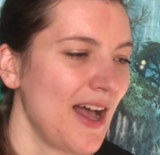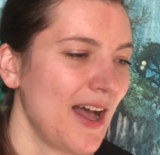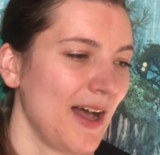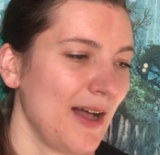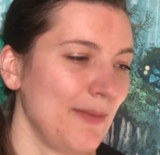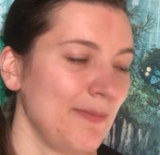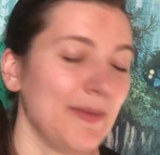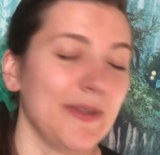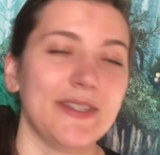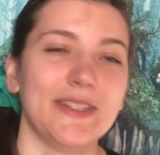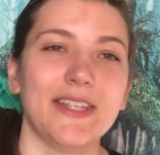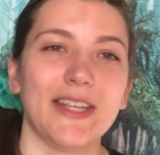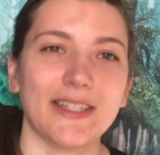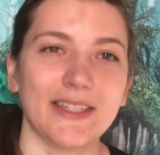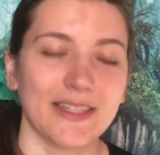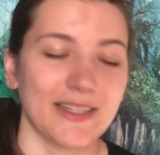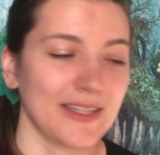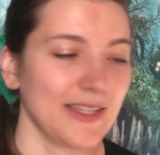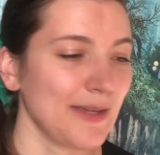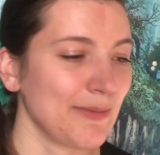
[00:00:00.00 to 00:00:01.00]
But
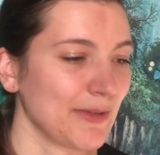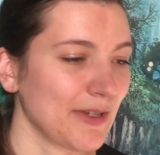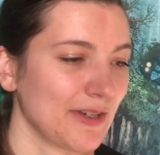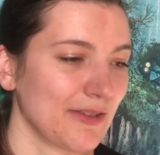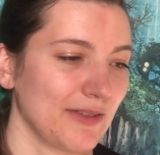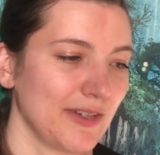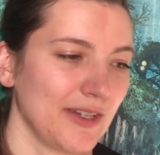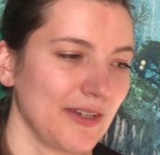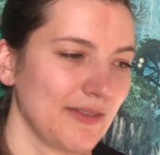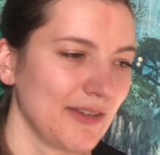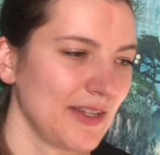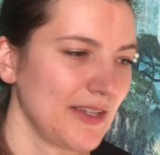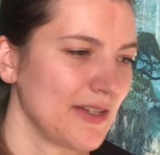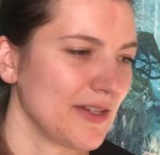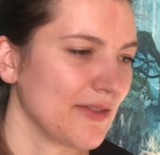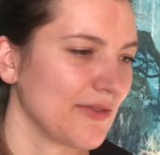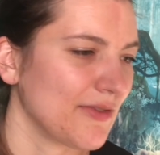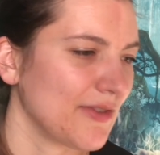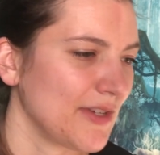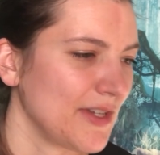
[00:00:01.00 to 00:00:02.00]
technically, I'm going to read it right
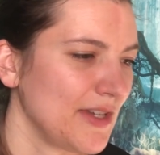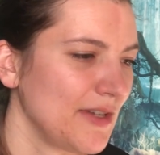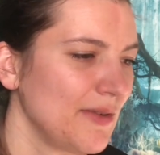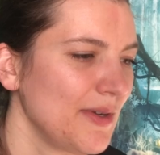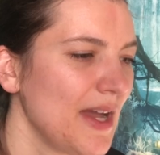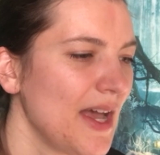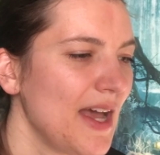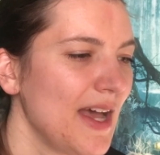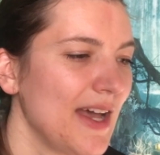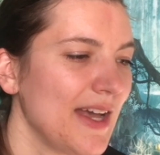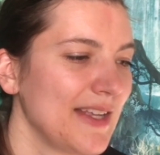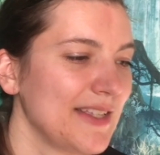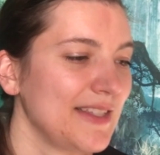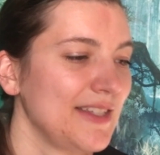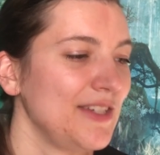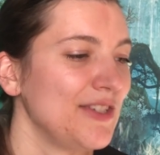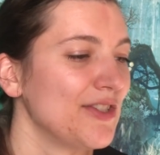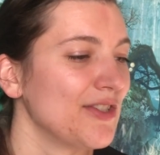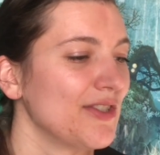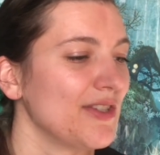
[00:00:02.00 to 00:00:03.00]
here for you. A
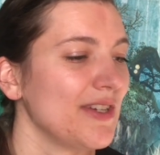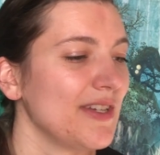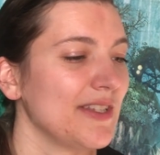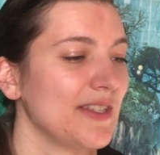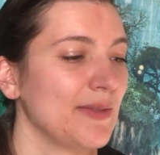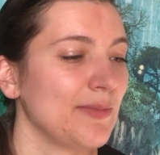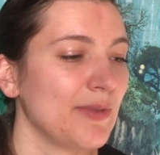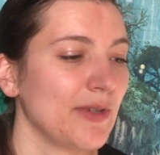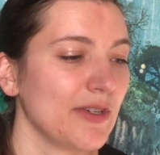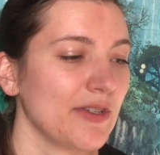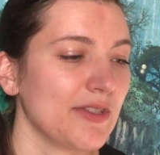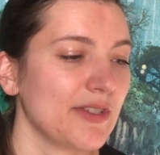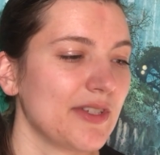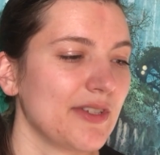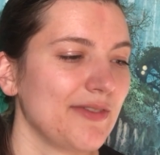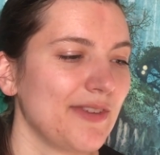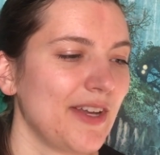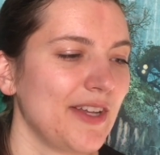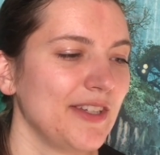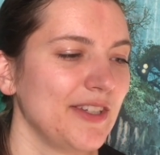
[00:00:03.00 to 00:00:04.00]
seizure is a burst
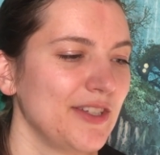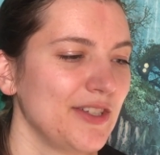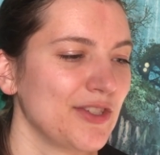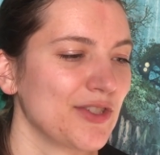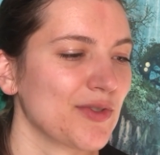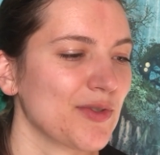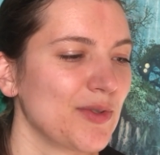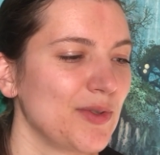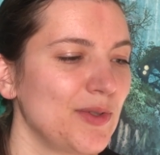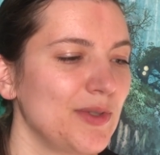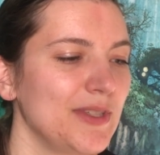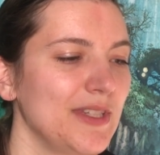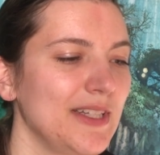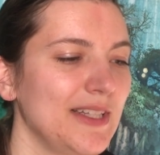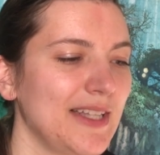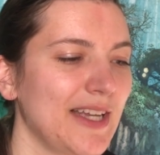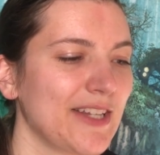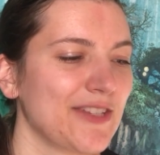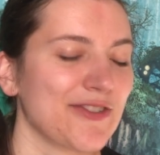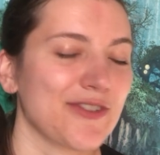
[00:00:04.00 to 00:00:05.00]
of uncontrolled
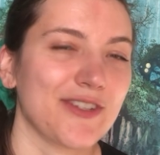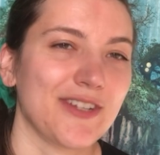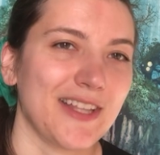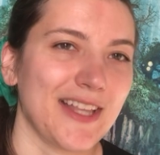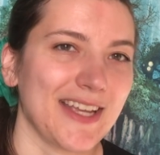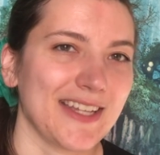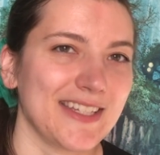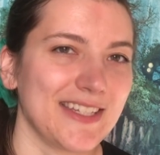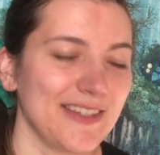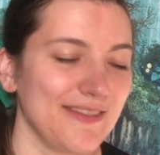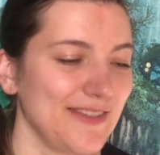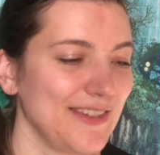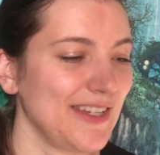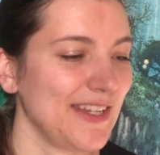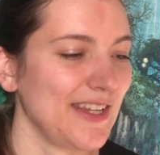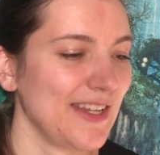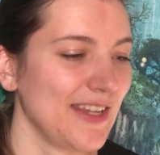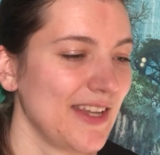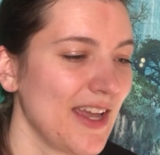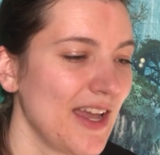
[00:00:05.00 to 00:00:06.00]
electrical
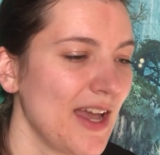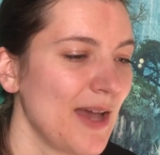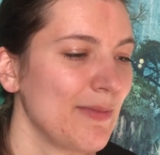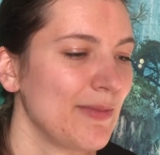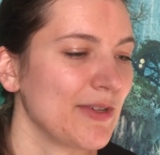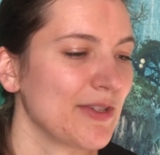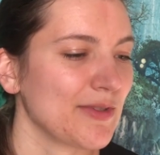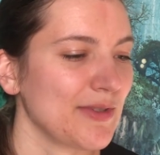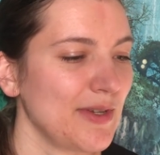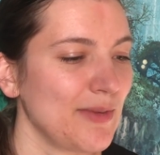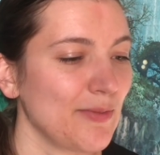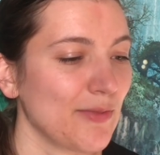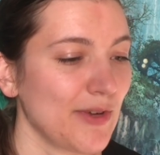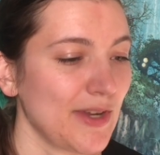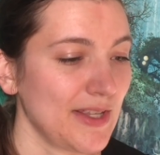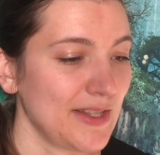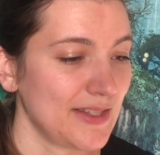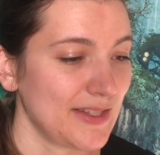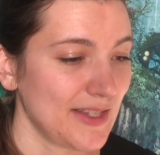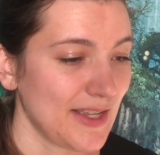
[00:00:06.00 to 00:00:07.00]
activity between
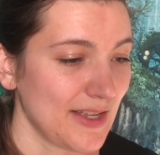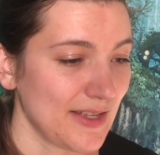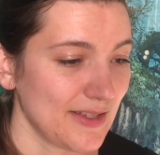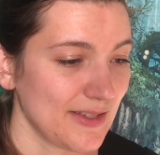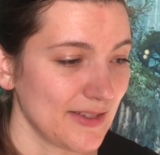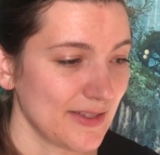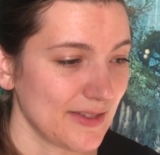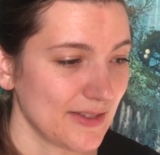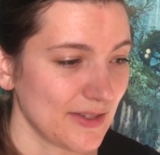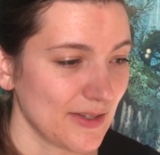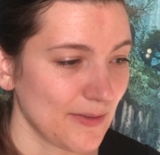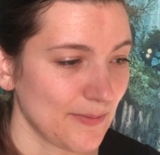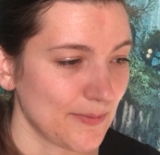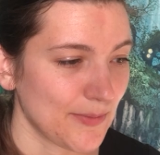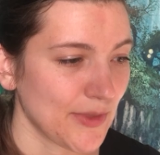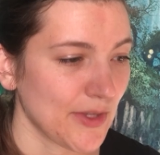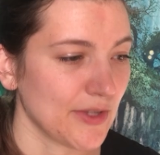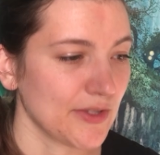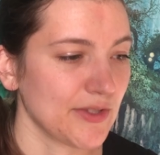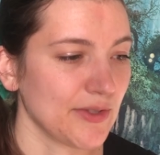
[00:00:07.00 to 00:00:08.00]
brain cells,
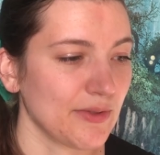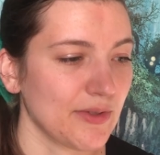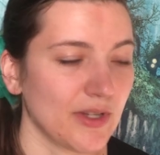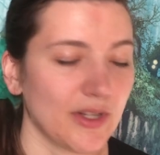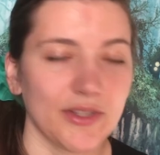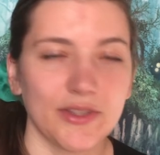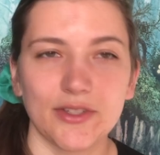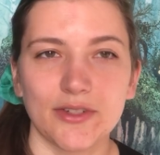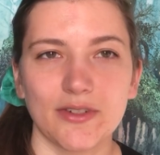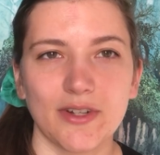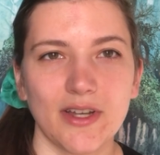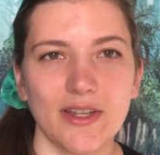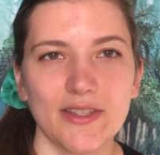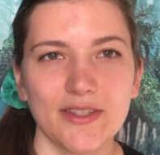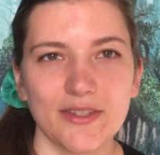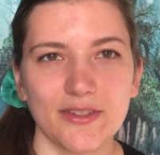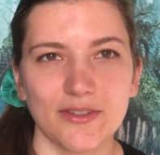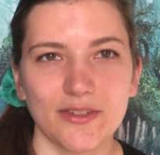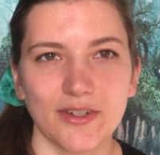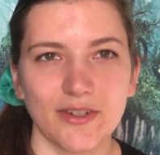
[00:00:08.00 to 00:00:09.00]
also called
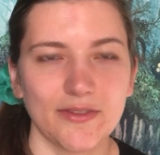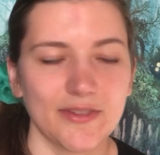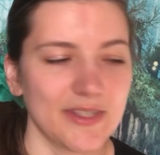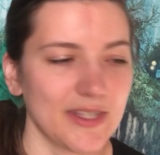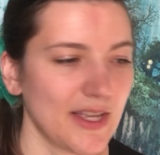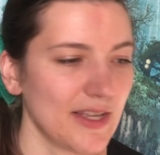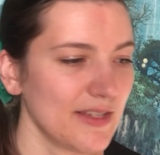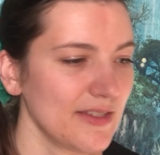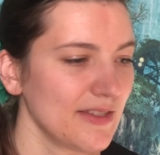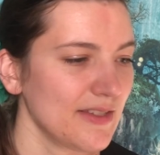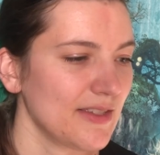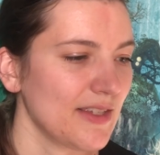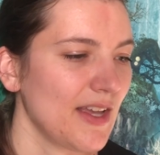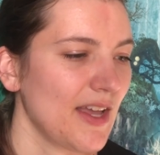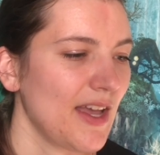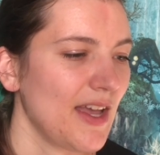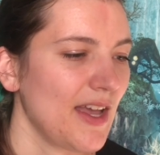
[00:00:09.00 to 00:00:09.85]
neurons or nerve cells,